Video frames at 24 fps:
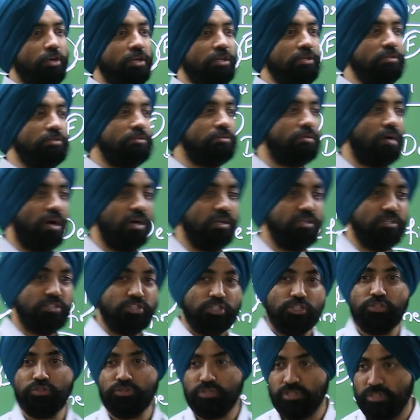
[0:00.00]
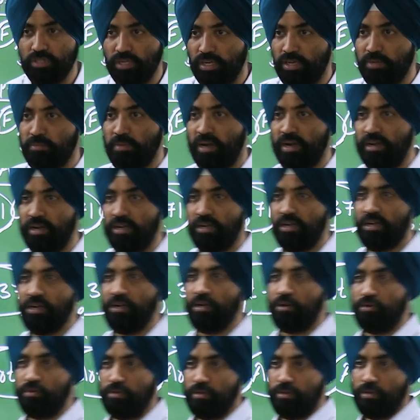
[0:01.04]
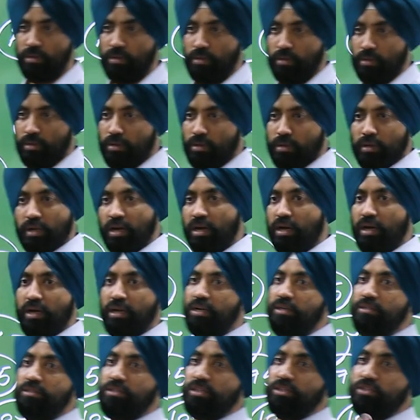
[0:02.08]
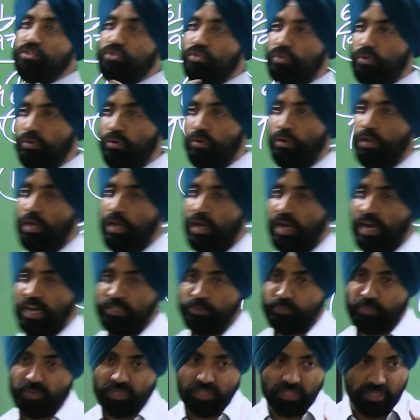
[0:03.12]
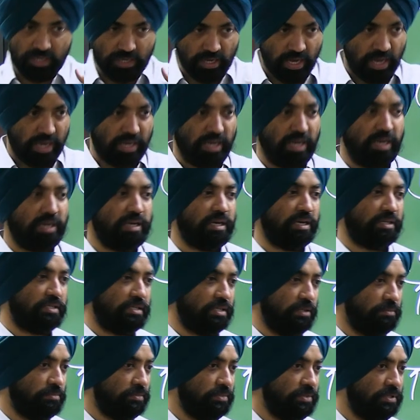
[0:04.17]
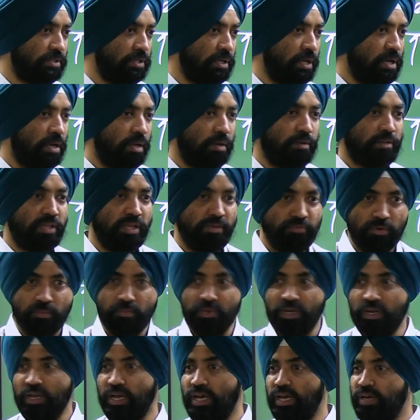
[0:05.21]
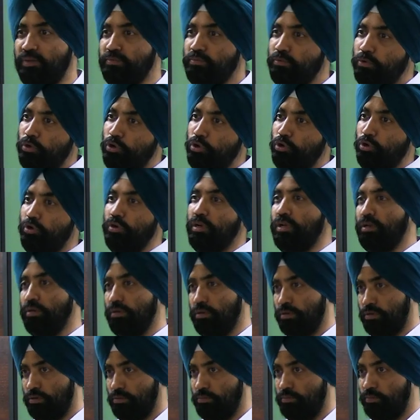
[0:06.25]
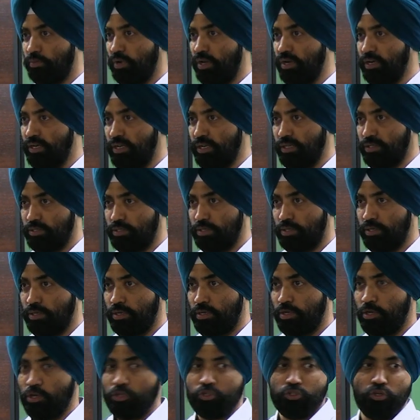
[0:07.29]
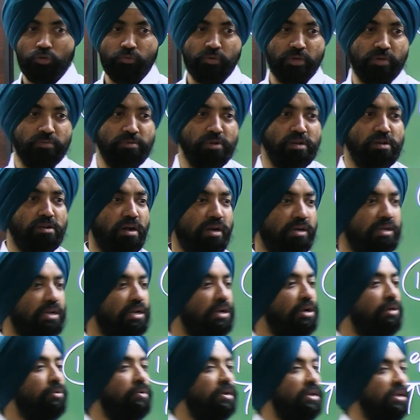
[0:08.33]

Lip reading: it is constitutionally mandated now. Nagaland says no, as per the Naga customs, the women have no role in politics. So we will not allow